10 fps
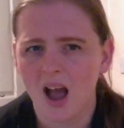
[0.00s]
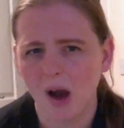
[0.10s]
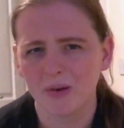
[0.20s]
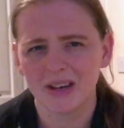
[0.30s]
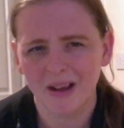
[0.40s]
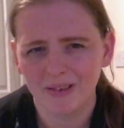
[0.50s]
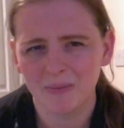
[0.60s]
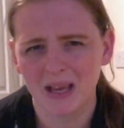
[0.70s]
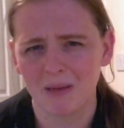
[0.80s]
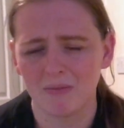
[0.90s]
I would
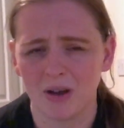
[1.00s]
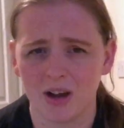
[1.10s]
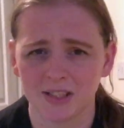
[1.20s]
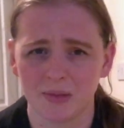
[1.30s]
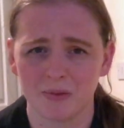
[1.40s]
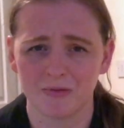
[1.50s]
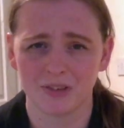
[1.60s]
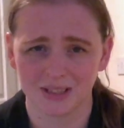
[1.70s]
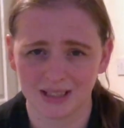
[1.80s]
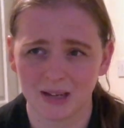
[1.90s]
definitely be keeping my eyes open
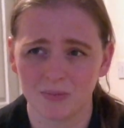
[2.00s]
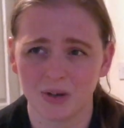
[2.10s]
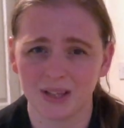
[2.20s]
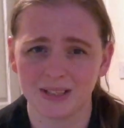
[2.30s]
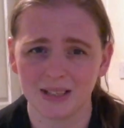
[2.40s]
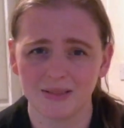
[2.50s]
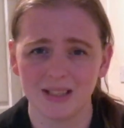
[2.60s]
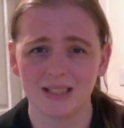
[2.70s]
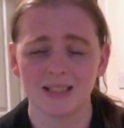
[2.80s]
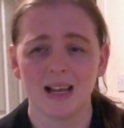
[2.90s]
for the second book in the
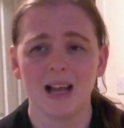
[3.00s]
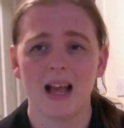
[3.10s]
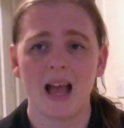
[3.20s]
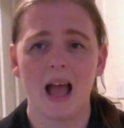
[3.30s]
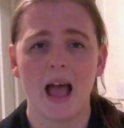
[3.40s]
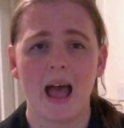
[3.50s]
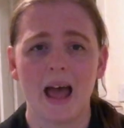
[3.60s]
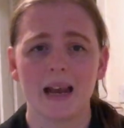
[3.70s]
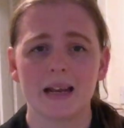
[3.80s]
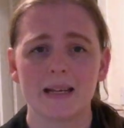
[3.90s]
series,
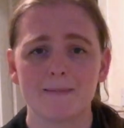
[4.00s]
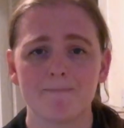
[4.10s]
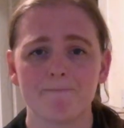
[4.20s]
and